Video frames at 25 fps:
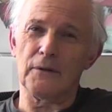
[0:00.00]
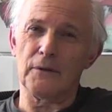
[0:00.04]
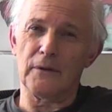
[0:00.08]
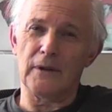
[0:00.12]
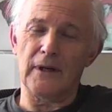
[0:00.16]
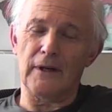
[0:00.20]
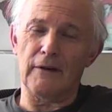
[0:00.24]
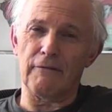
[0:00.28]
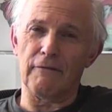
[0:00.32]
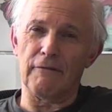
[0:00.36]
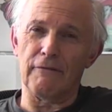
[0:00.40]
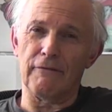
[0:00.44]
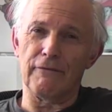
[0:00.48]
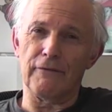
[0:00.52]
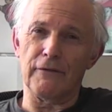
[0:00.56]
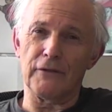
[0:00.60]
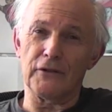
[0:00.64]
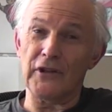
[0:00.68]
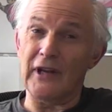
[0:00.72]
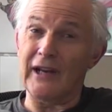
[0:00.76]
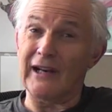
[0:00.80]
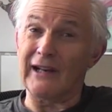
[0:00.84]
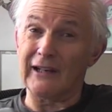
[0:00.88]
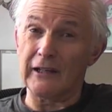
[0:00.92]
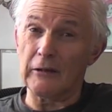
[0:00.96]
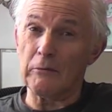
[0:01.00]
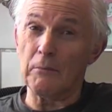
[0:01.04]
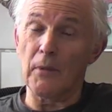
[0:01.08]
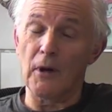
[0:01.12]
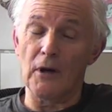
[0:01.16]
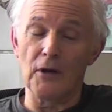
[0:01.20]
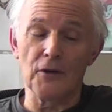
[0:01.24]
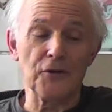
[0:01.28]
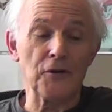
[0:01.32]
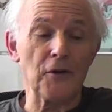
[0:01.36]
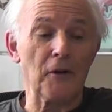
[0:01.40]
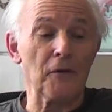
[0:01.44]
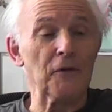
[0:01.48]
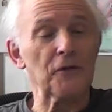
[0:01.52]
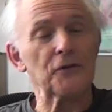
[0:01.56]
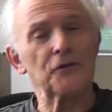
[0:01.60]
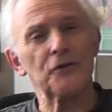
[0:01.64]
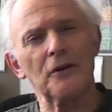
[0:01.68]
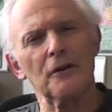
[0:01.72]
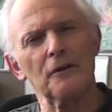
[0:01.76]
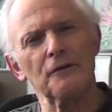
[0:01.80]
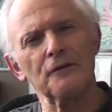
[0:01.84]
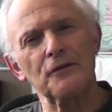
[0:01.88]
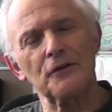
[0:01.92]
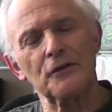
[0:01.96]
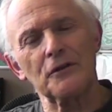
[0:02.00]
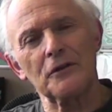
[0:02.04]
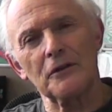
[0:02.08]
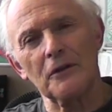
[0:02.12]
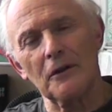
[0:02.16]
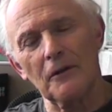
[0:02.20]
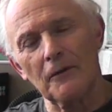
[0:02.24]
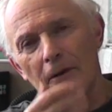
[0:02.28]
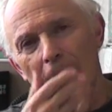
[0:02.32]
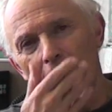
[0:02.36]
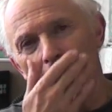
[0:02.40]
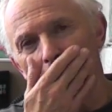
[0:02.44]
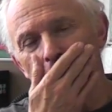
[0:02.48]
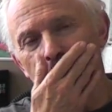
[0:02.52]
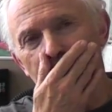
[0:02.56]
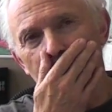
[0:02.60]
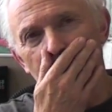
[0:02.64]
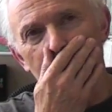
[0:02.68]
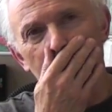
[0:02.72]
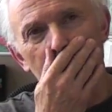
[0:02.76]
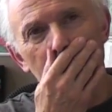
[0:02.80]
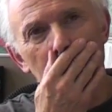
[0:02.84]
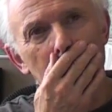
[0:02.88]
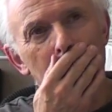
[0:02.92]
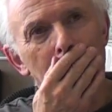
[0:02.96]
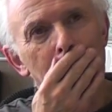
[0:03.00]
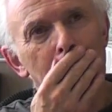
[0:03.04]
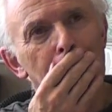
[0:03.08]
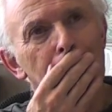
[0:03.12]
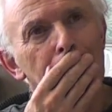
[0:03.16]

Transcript: to have dangling bonds on the surface and on the edges.